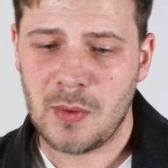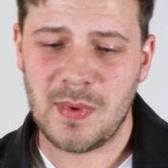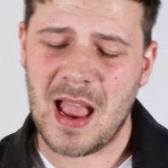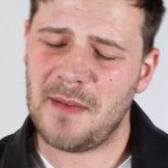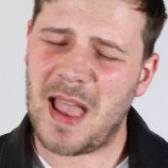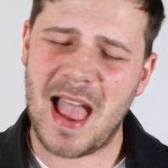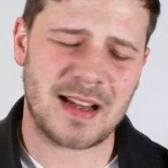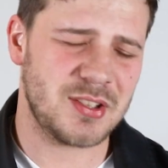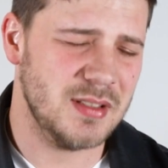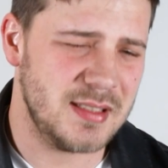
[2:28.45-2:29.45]
We have
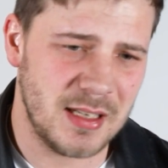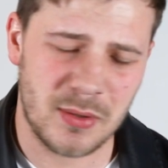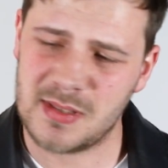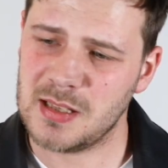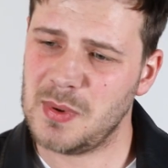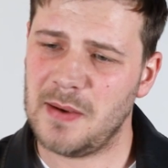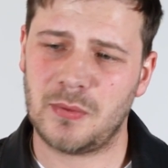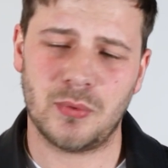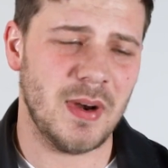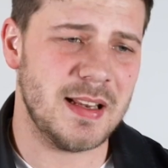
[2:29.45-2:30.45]
action sequences, we
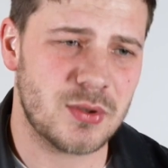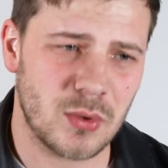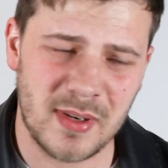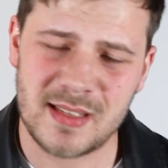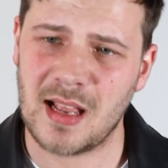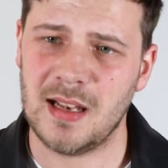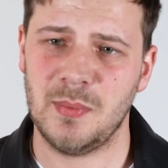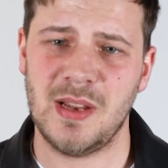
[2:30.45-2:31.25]
have great storytelling,